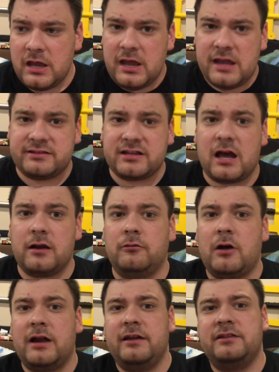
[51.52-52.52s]
It's got
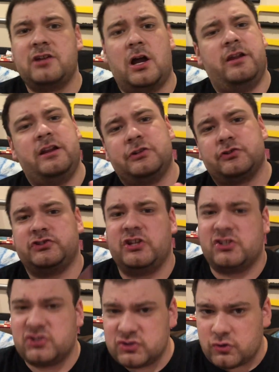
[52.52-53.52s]
an
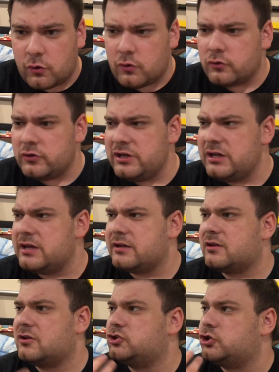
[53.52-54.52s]
interesting story.
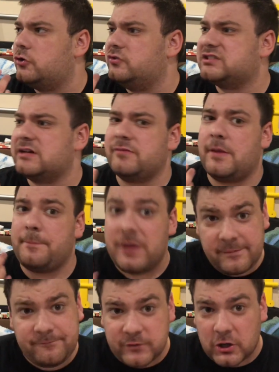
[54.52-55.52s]
It shows some of the
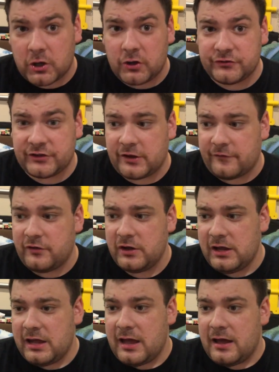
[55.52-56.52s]
pitfalls of
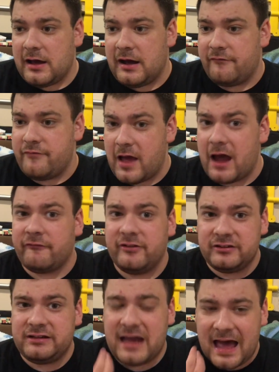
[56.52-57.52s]
not
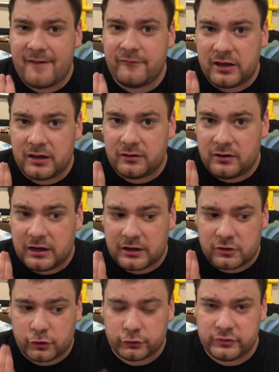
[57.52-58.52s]
really having a
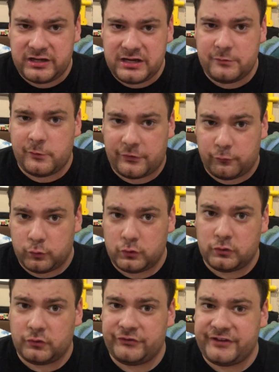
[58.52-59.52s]
creed with
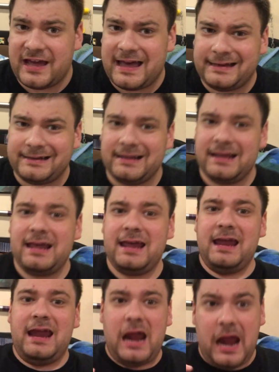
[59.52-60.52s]
rules yet.
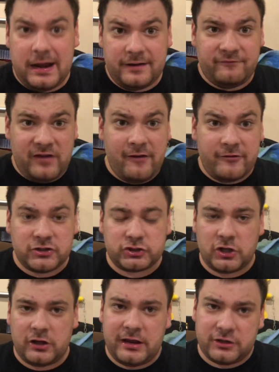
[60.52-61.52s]
And
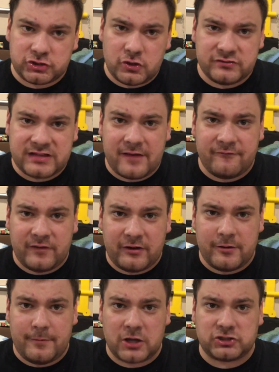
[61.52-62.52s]
it shows that
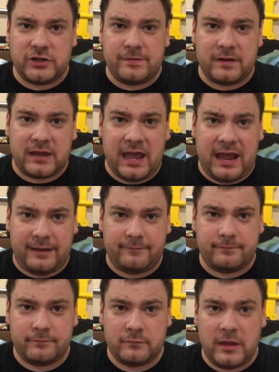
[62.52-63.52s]
very much in the game.